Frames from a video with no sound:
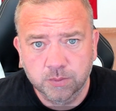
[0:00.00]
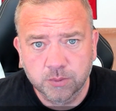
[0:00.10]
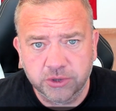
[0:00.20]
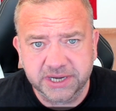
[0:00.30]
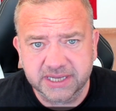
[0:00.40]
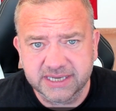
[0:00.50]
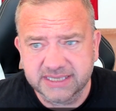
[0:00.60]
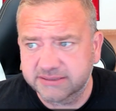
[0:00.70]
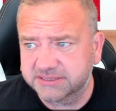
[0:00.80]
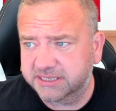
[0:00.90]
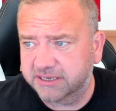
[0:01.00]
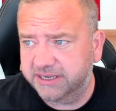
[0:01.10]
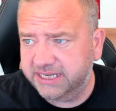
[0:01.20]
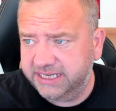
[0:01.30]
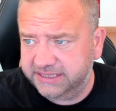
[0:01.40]
All right, guys, how's it
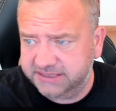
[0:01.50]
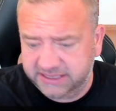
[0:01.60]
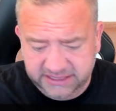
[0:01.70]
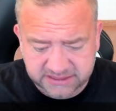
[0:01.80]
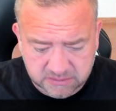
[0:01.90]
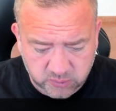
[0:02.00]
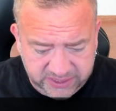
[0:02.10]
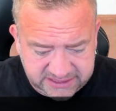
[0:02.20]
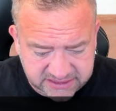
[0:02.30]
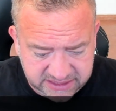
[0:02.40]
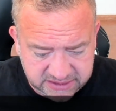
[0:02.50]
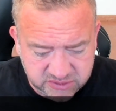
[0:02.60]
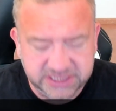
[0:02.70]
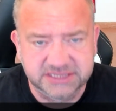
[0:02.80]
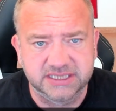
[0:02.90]
going? It is Wednesday, the
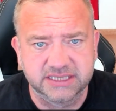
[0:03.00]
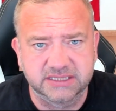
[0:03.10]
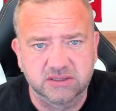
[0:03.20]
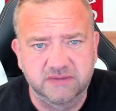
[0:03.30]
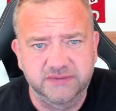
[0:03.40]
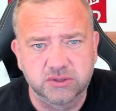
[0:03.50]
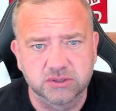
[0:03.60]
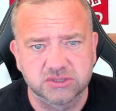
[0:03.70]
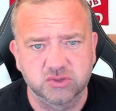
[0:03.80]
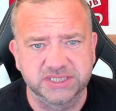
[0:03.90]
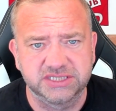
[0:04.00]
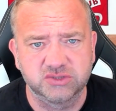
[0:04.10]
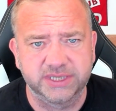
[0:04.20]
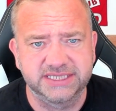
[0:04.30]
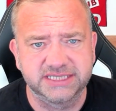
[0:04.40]
26th of August,
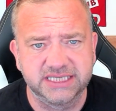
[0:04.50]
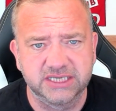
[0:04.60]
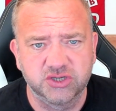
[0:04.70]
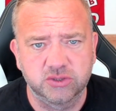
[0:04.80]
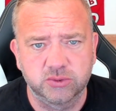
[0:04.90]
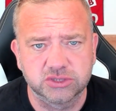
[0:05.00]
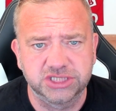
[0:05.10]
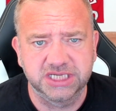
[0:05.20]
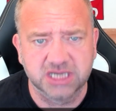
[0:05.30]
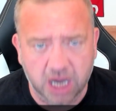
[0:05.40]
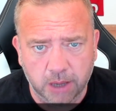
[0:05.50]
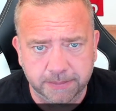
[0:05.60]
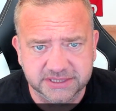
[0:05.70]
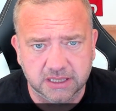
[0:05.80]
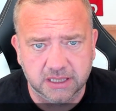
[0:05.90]
2020, and you're watching
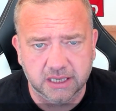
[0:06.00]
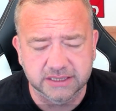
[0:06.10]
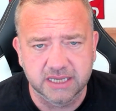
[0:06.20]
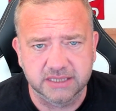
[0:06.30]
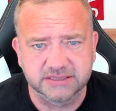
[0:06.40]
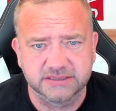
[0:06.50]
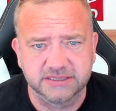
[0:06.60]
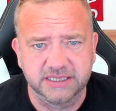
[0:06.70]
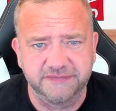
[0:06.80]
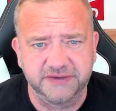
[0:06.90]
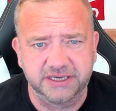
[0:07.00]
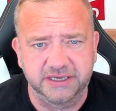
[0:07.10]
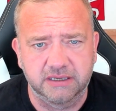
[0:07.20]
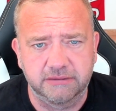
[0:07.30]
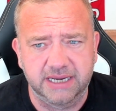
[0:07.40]

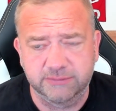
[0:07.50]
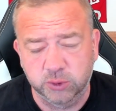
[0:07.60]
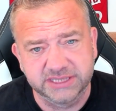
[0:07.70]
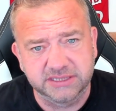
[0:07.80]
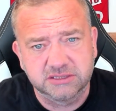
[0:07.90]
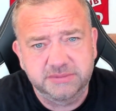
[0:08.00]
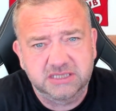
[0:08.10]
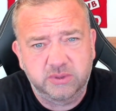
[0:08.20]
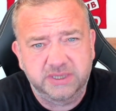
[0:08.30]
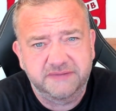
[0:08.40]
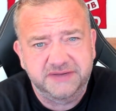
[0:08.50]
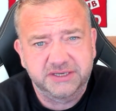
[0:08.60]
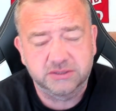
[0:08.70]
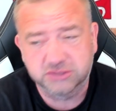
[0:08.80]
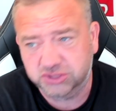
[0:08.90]
KopTalk.tv. All right, well, this is going to be a quick
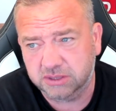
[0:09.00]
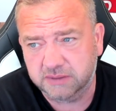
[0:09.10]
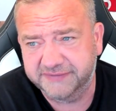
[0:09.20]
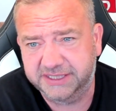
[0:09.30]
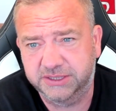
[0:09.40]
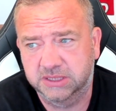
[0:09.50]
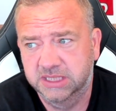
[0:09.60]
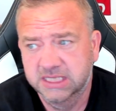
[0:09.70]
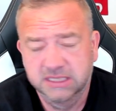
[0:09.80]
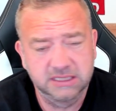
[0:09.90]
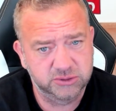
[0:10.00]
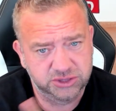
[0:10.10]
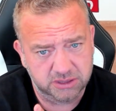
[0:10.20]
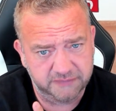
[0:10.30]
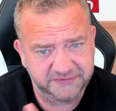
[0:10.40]
video, short video. Now, a
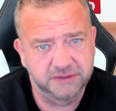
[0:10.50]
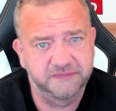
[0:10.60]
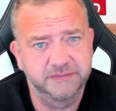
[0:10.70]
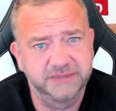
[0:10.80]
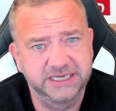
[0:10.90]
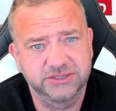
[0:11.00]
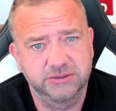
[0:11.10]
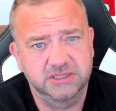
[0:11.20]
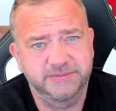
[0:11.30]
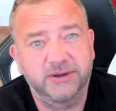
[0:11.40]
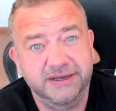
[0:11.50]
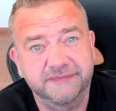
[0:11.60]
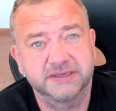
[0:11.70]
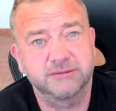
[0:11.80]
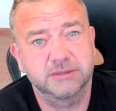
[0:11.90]
short video for me is usually about
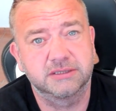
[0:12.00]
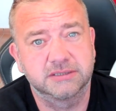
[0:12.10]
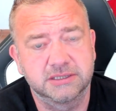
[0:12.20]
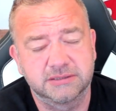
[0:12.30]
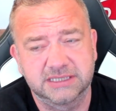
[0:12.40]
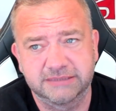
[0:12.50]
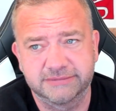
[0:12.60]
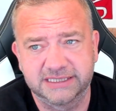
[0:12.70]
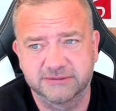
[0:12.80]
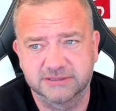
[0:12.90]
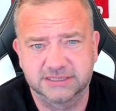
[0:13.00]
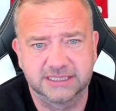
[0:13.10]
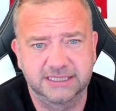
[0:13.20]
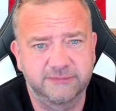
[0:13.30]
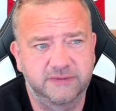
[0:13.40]
half an hour long. You know what I'm like, once I
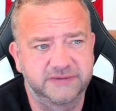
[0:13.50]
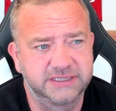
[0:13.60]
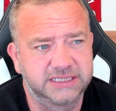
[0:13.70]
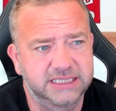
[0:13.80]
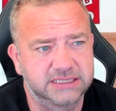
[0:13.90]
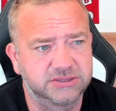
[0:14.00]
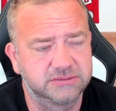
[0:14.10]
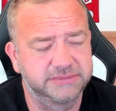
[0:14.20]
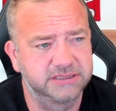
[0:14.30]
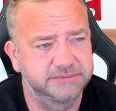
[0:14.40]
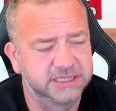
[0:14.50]
start waffling, you can't shut me up.